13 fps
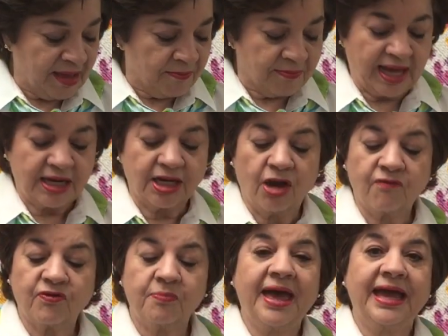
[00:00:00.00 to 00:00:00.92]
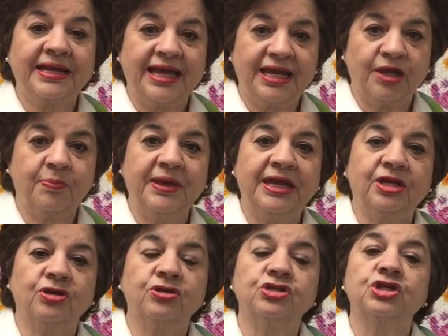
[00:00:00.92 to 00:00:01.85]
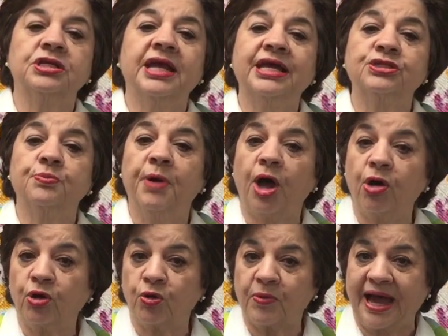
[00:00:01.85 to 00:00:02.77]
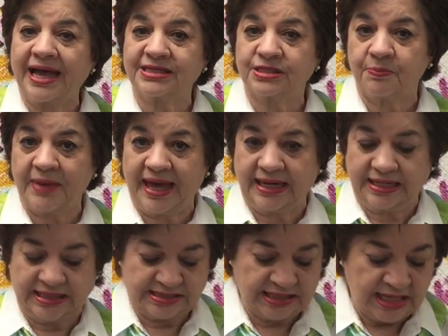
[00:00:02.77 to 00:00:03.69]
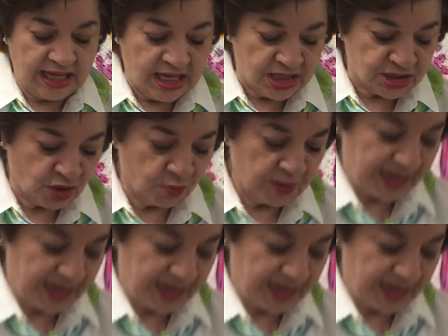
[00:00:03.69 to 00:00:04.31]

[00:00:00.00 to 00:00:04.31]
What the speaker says: My Clover magnetic pen cushion has polarized magnets. So when